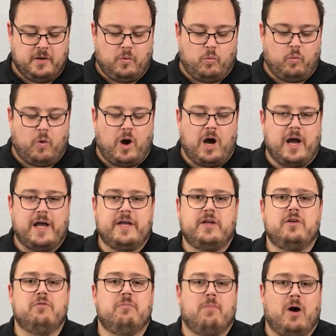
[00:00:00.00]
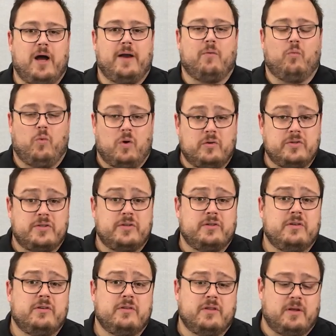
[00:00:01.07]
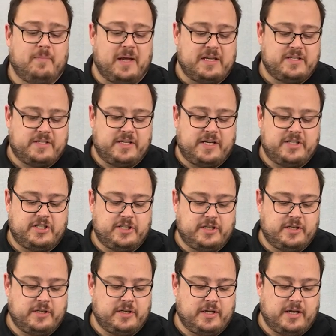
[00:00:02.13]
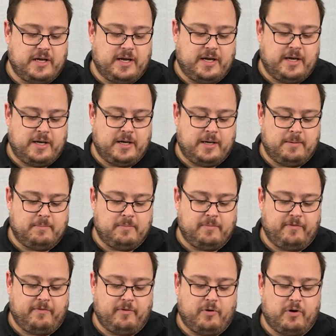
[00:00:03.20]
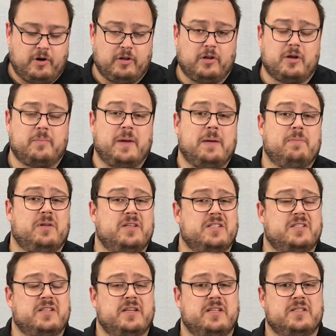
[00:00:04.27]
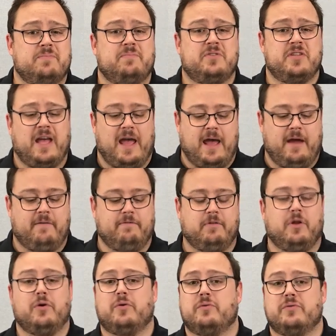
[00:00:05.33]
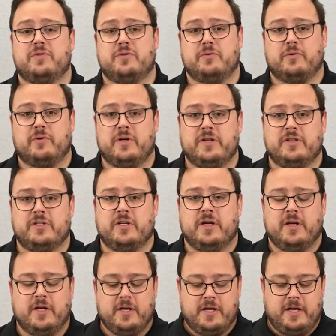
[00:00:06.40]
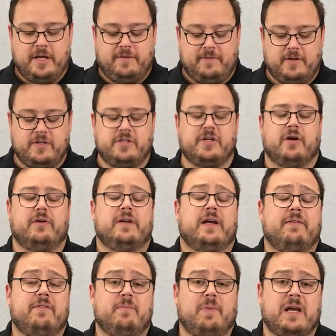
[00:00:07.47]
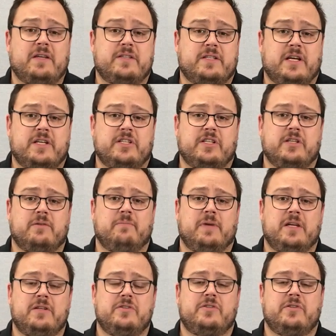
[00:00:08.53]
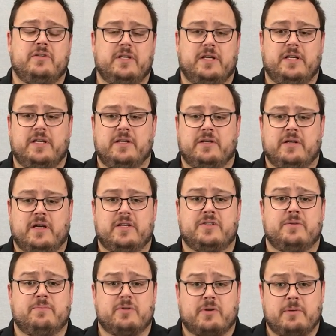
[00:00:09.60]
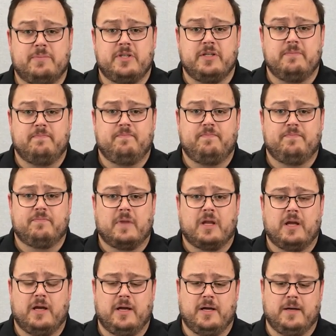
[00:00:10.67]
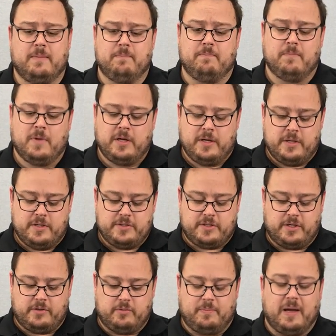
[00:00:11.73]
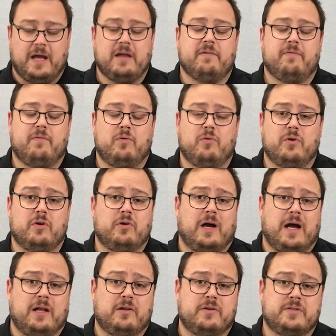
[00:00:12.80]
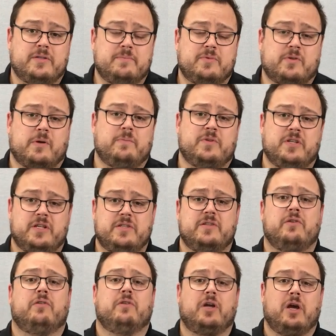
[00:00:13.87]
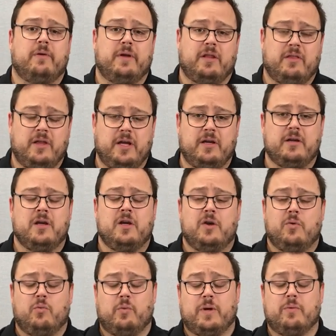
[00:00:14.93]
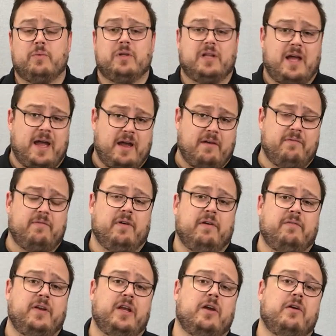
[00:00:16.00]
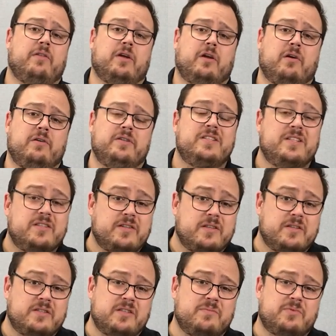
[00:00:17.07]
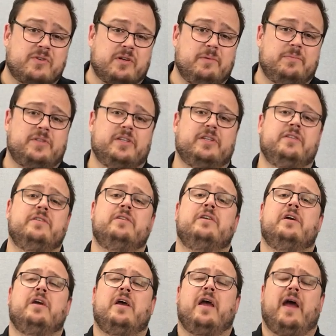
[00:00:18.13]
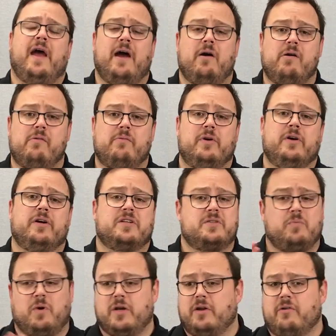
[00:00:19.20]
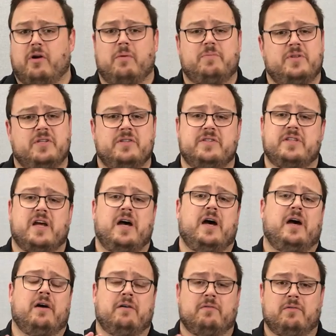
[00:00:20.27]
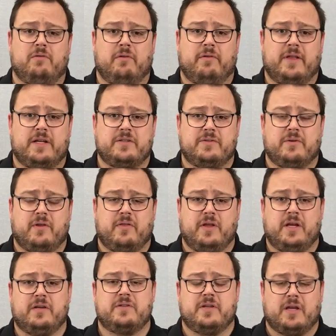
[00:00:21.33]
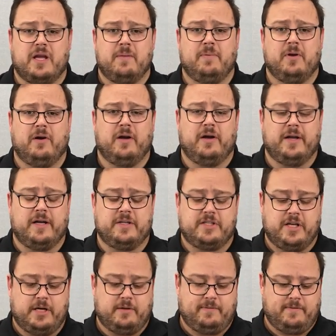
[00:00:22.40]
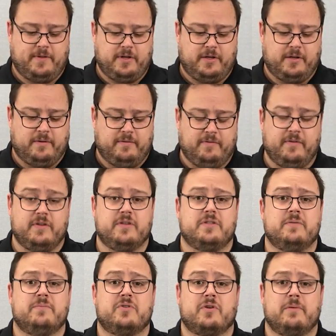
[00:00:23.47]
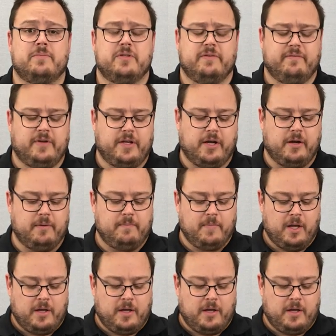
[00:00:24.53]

Why you might want the base station for a lot of people is to have local storage. If you don't have the base station, it means you need a subscription So you'll pay for your Arlo subscription as an ongoing thing. We will have a video that goes into the subscription, how it works, what your options are, all that sort of thing. So keep an eye on our channel for the subscription video.